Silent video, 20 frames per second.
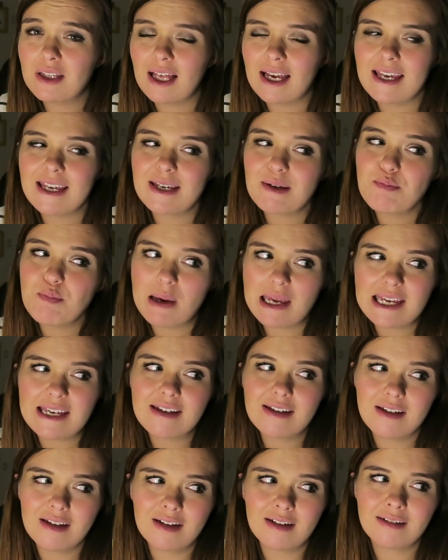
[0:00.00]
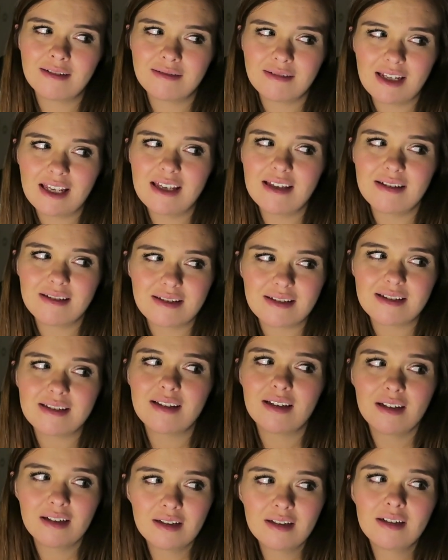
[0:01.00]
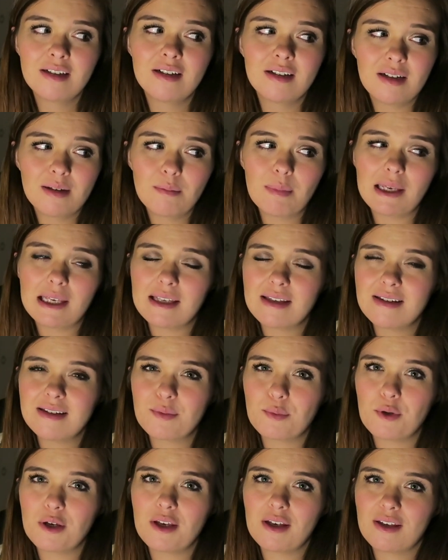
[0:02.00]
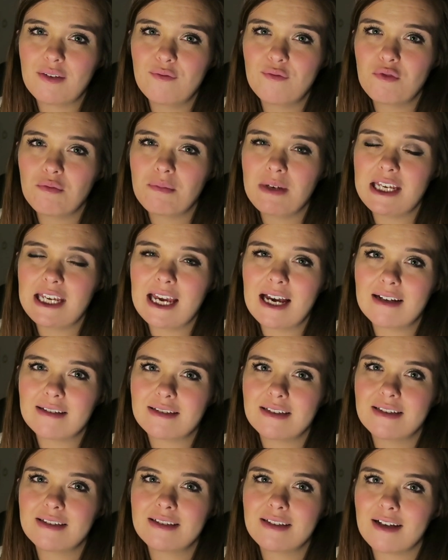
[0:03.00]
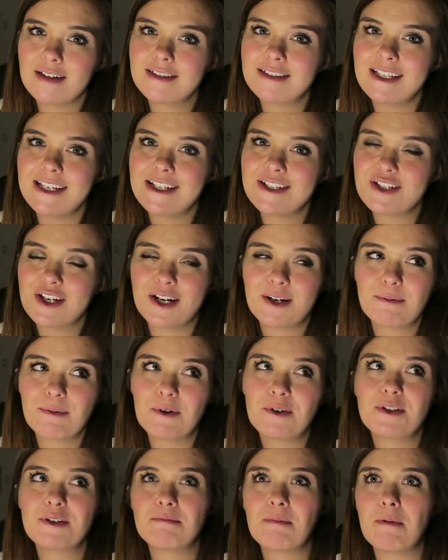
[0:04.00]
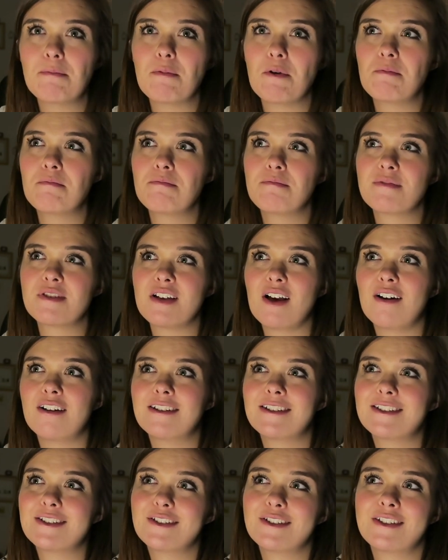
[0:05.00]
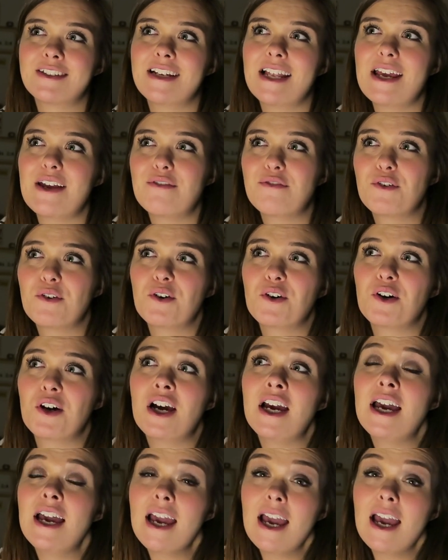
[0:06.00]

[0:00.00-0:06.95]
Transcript: Like, bacon's working for me, as is sausage, and I'm going to my mum's on Sunday for